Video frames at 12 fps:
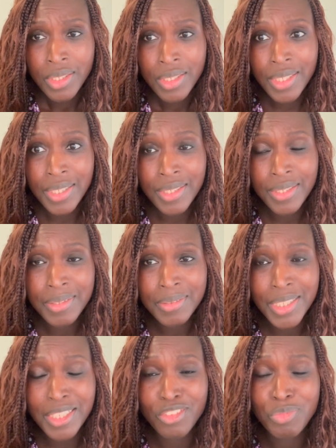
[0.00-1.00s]

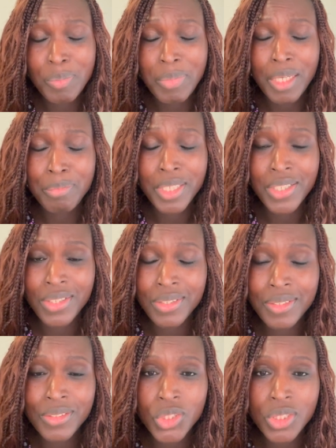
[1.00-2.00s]
They gave me back my
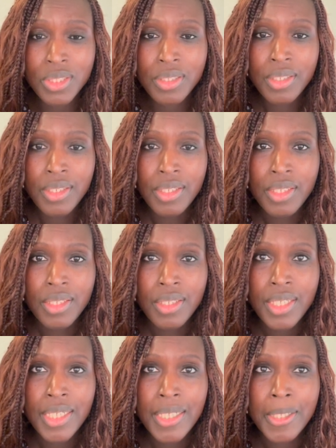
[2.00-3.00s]
energy.
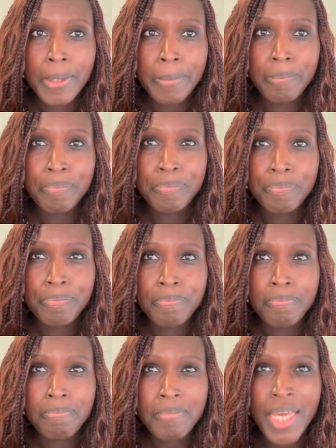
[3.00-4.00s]

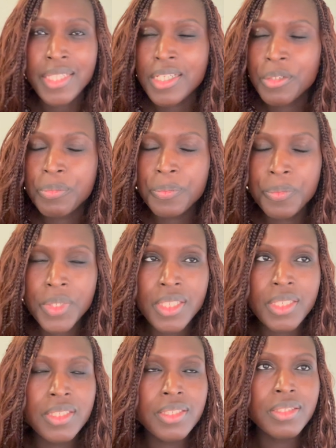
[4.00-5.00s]
And I
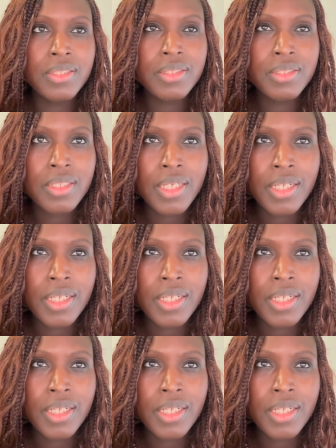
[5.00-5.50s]
really